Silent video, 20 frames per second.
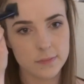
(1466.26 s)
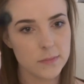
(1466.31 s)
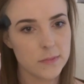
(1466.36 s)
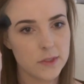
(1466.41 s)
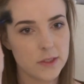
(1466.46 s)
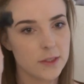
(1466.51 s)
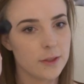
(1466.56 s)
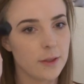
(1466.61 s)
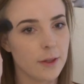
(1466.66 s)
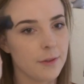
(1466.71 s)

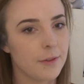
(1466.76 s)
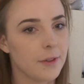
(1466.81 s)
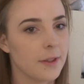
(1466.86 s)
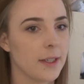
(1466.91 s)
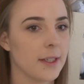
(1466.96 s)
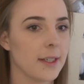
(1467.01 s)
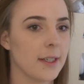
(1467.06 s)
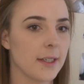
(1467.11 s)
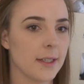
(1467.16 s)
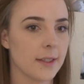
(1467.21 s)
so I feel
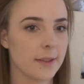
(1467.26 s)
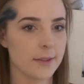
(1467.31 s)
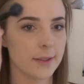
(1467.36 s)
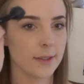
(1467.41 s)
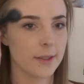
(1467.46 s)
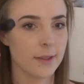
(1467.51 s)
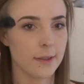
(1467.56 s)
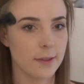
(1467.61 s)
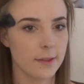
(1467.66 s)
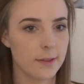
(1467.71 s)
like I need
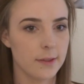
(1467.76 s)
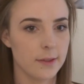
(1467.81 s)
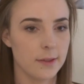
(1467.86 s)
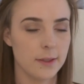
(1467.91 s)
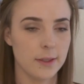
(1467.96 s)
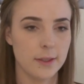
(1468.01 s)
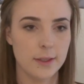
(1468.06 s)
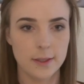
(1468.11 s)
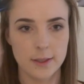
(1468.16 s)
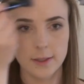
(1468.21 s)
to
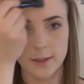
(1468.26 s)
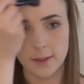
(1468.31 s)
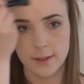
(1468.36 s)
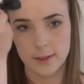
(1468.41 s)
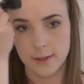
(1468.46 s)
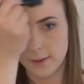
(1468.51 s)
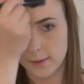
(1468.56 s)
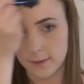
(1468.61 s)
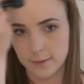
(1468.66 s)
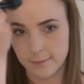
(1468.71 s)

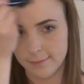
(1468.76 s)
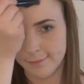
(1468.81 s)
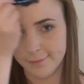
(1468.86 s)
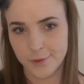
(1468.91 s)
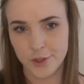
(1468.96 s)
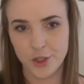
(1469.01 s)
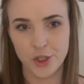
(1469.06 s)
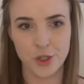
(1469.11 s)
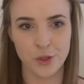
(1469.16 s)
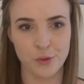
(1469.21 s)

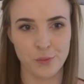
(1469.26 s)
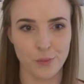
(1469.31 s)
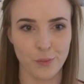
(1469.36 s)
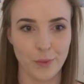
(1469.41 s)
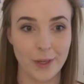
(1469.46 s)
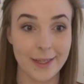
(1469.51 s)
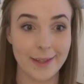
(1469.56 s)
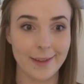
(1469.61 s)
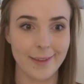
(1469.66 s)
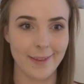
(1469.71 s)

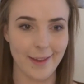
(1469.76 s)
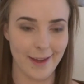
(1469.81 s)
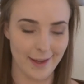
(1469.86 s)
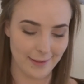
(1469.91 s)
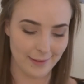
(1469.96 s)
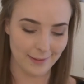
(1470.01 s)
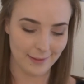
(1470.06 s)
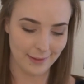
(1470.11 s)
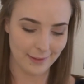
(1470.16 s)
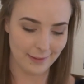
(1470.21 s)
shrink that a
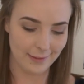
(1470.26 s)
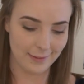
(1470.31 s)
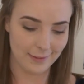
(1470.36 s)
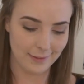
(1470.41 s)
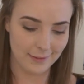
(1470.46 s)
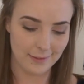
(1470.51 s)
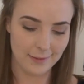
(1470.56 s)
little.